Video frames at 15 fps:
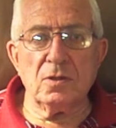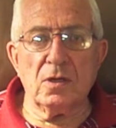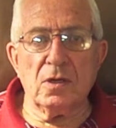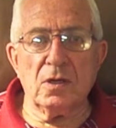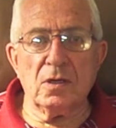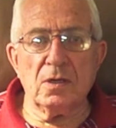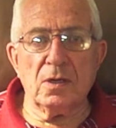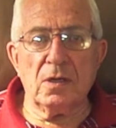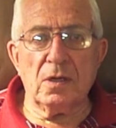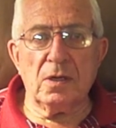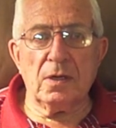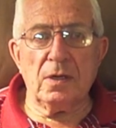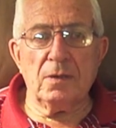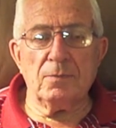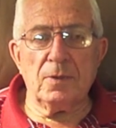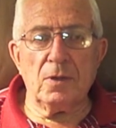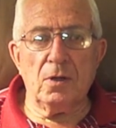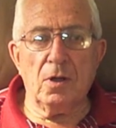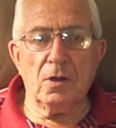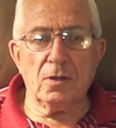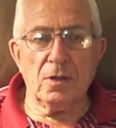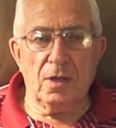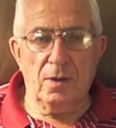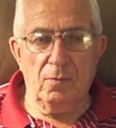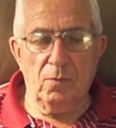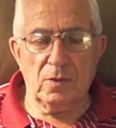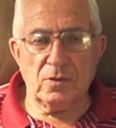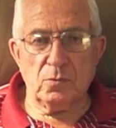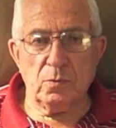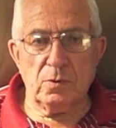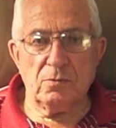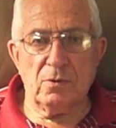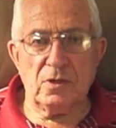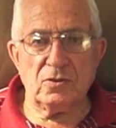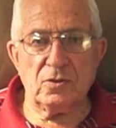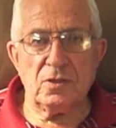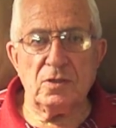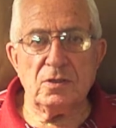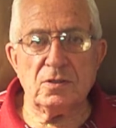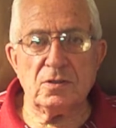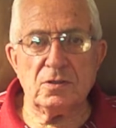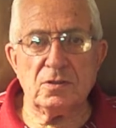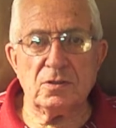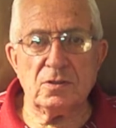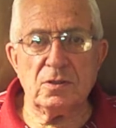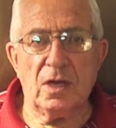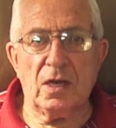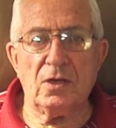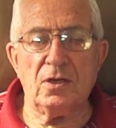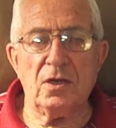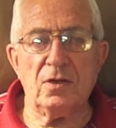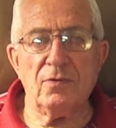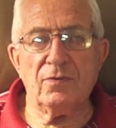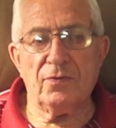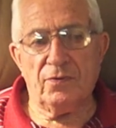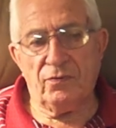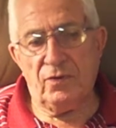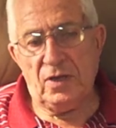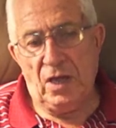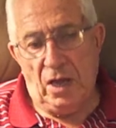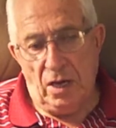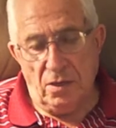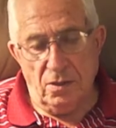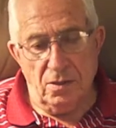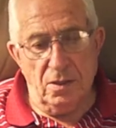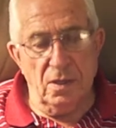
I am a longtime Westwood resident since 1958.